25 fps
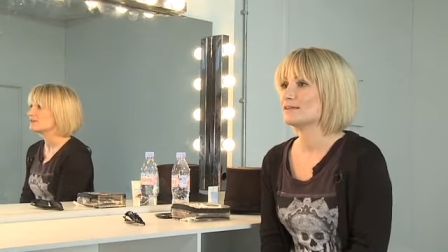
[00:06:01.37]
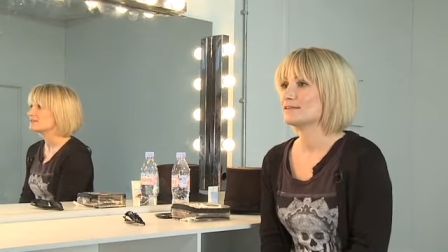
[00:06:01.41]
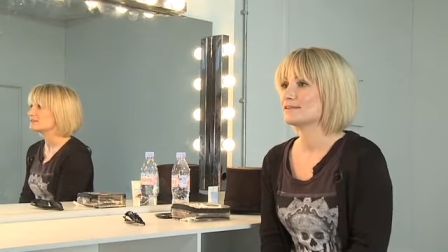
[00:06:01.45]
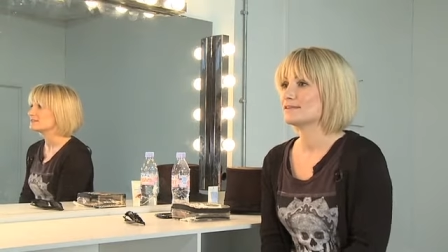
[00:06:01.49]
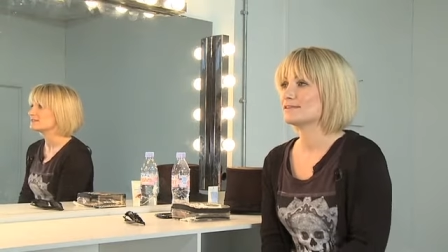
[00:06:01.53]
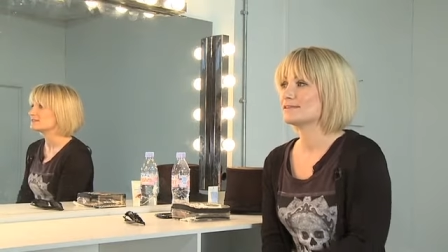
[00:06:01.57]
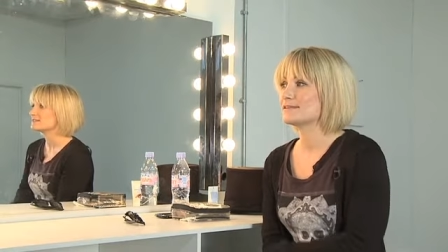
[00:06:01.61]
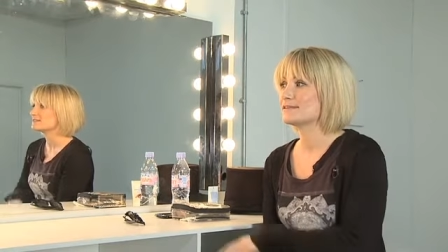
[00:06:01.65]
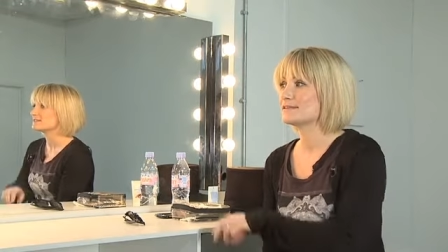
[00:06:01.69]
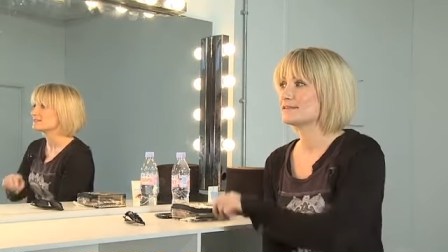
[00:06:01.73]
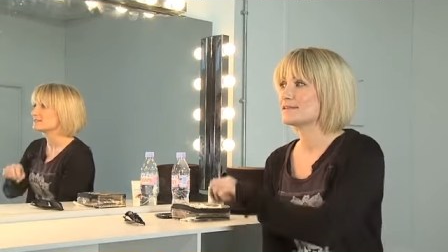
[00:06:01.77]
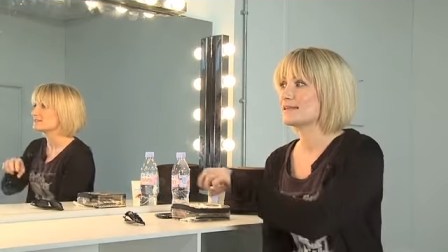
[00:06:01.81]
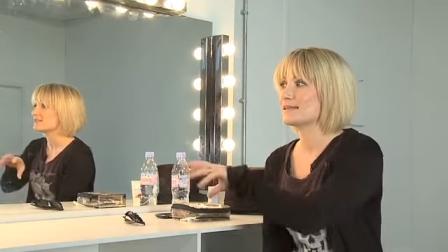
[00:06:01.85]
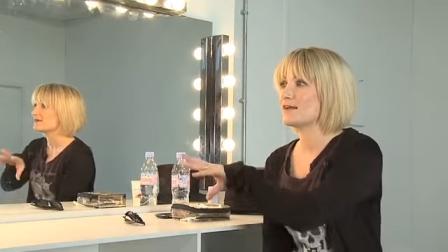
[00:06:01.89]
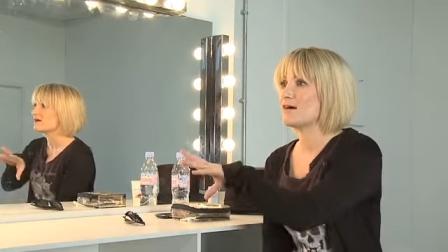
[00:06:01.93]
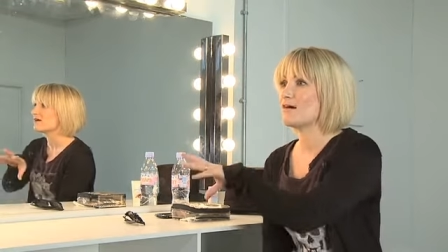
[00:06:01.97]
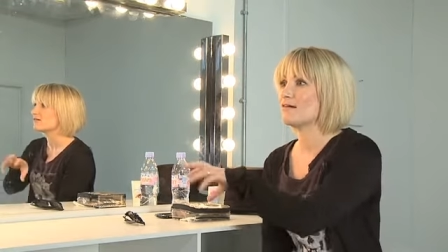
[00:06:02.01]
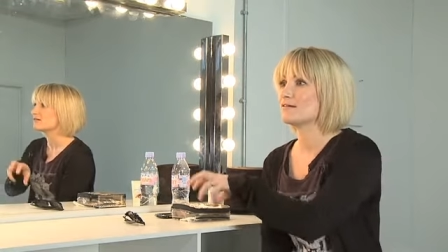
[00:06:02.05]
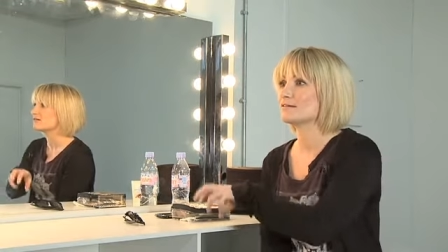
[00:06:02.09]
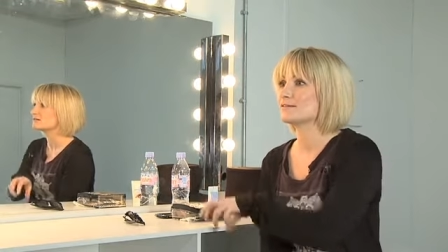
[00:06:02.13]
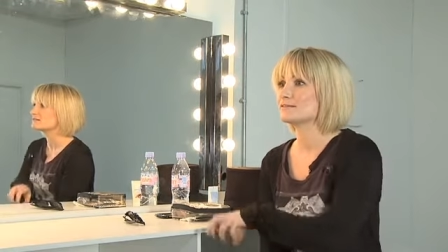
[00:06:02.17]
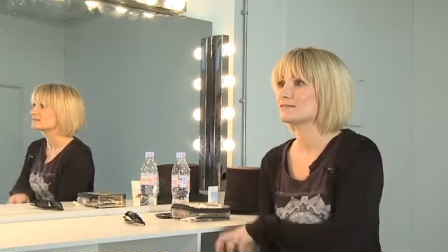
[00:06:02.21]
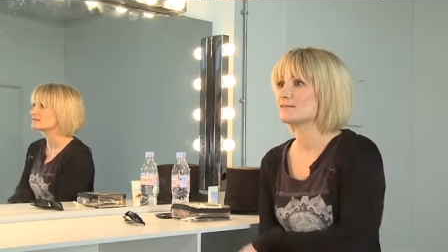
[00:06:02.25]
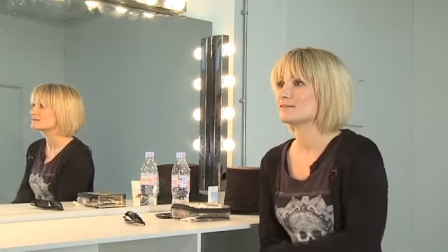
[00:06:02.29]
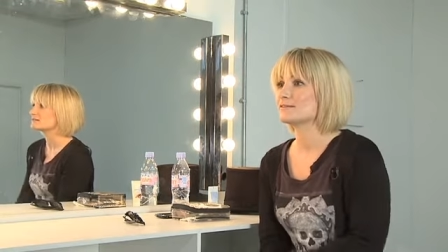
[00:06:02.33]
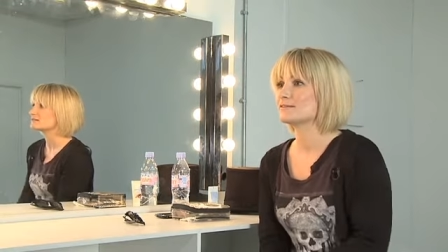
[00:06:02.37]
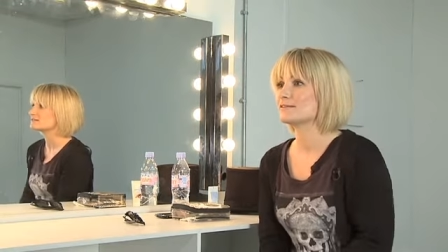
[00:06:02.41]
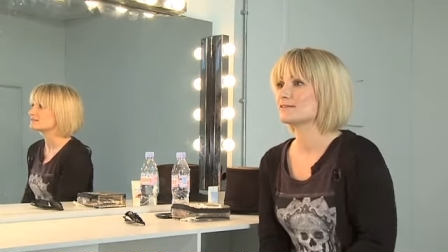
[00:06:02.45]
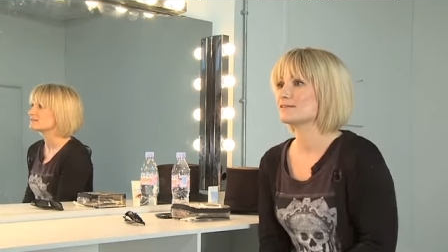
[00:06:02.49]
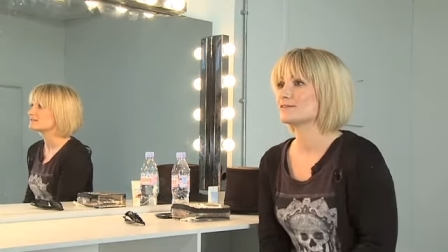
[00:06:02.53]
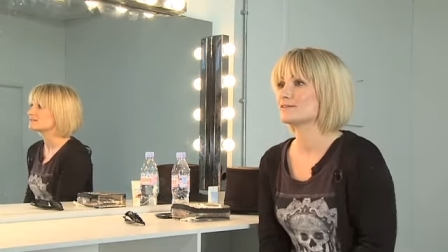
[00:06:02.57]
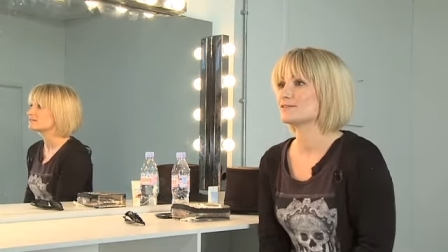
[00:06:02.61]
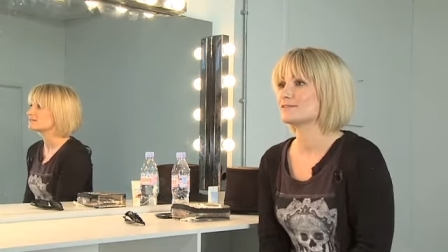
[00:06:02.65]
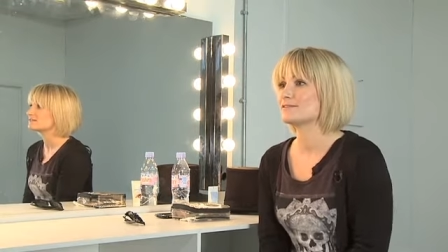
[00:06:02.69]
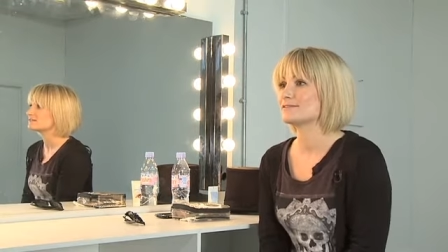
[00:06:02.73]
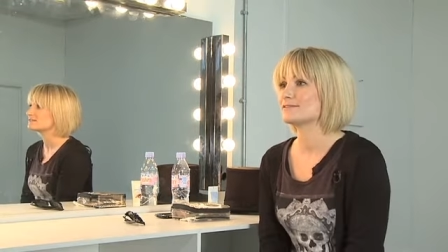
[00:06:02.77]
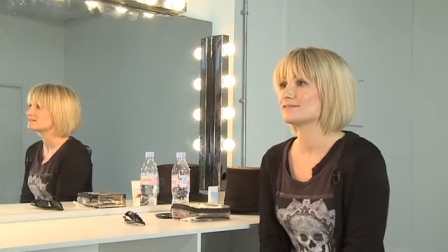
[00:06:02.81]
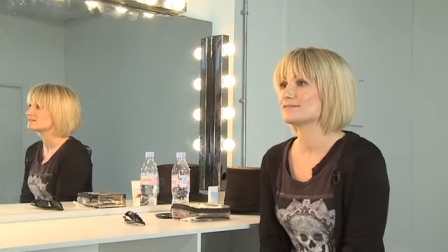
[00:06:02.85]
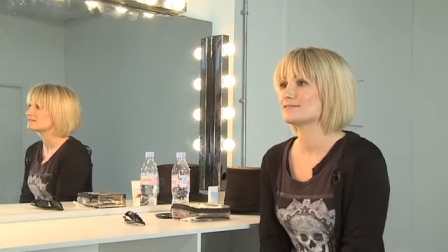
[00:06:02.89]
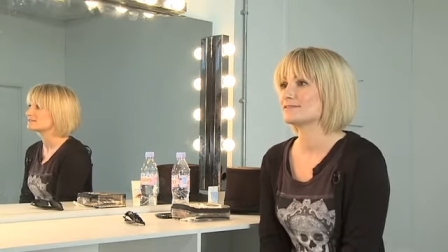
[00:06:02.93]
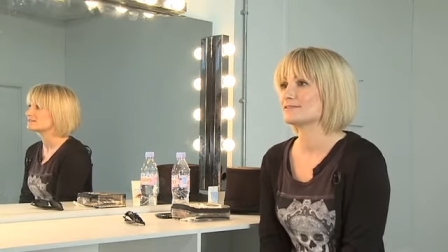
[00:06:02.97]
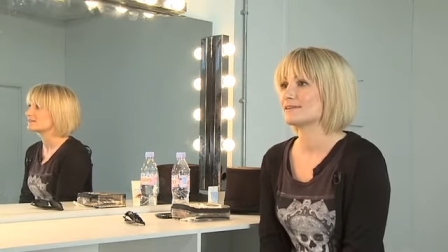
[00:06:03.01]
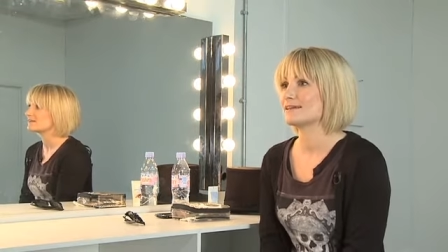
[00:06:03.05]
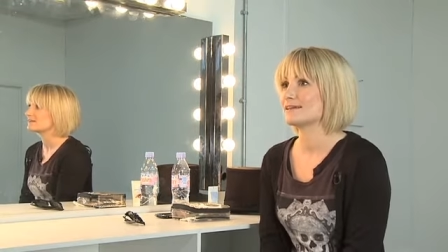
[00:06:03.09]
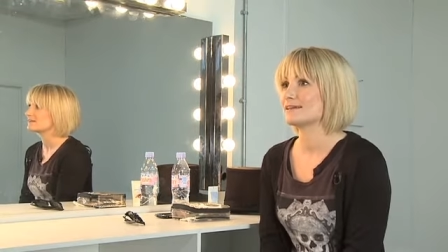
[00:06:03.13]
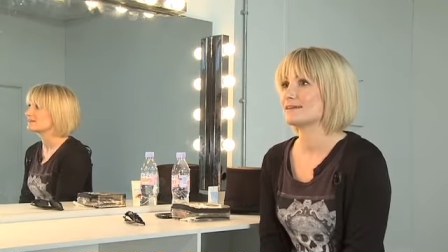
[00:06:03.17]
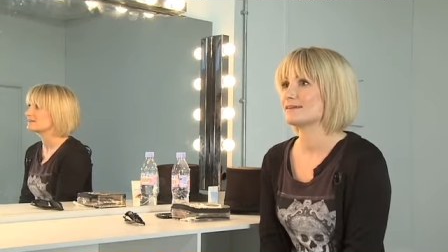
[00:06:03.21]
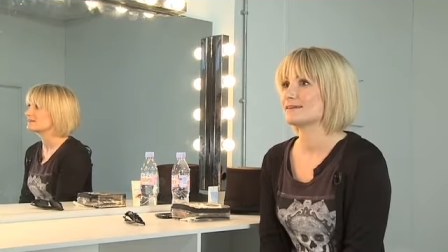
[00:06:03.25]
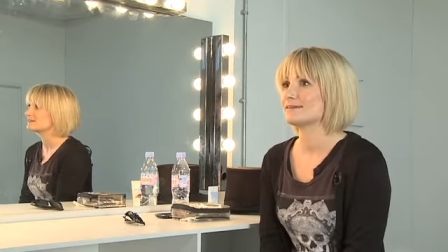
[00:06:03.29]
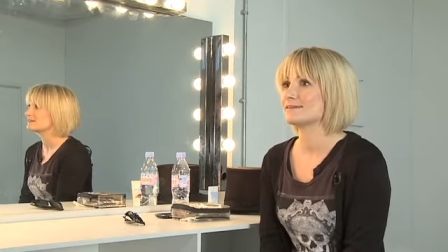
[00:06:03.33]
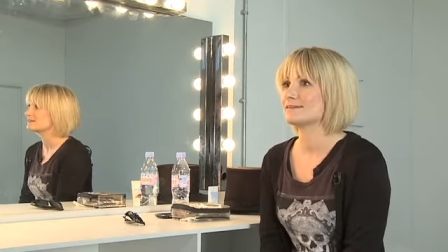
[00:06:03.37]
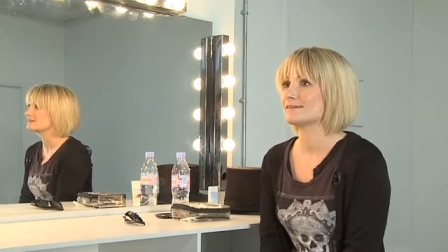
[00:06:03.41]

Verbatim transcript: This is the answer to good skin,